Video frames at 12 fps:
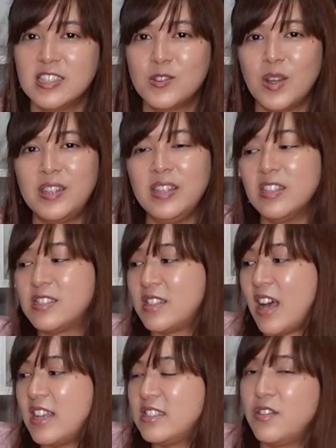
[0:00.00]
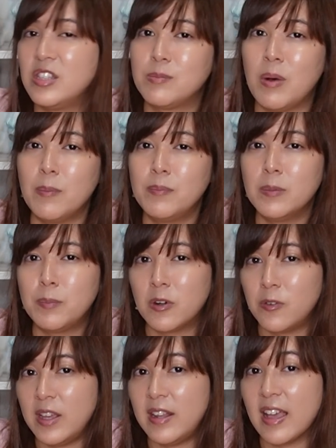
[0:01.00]
So I think the size of this Pop-Up
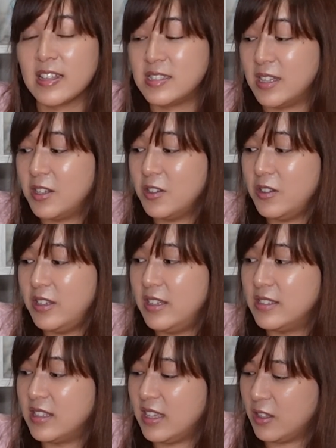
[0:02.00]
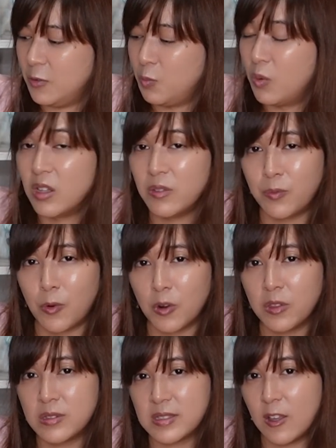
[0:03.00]
Parade XL is like a
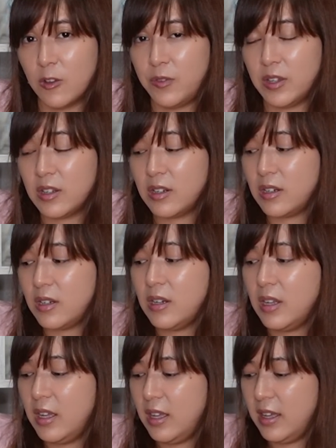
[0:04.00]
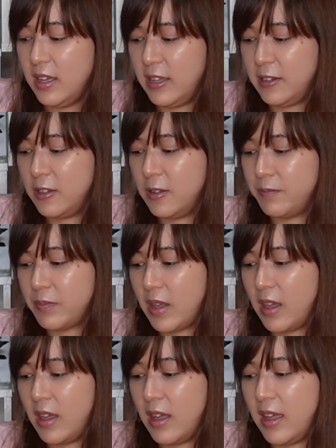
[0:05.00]
1/4 scale figure. And
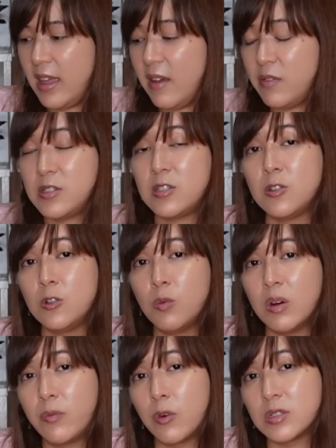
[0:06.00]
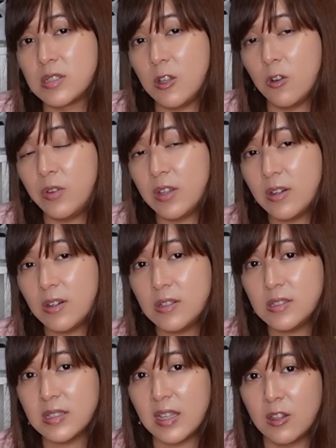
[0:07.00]
I have two 1/4 scale
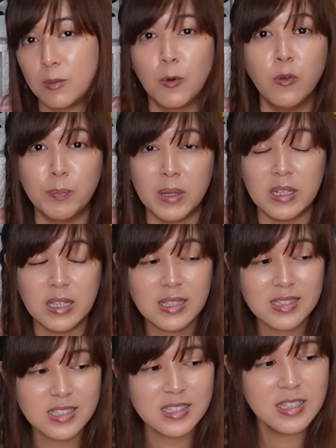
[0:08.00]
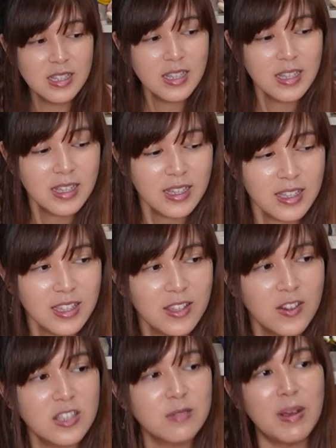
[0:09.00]
figures, and they're both bunnies.
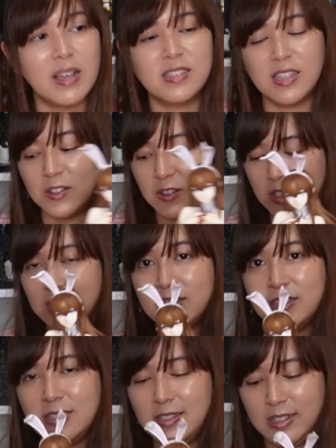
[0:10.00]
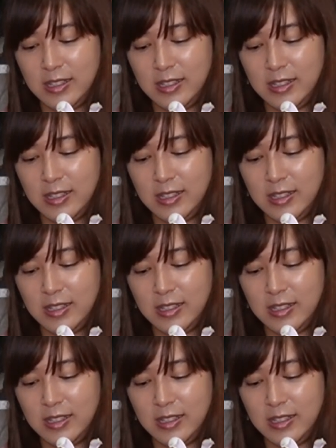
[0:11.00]
Here's Maxi Kurisu.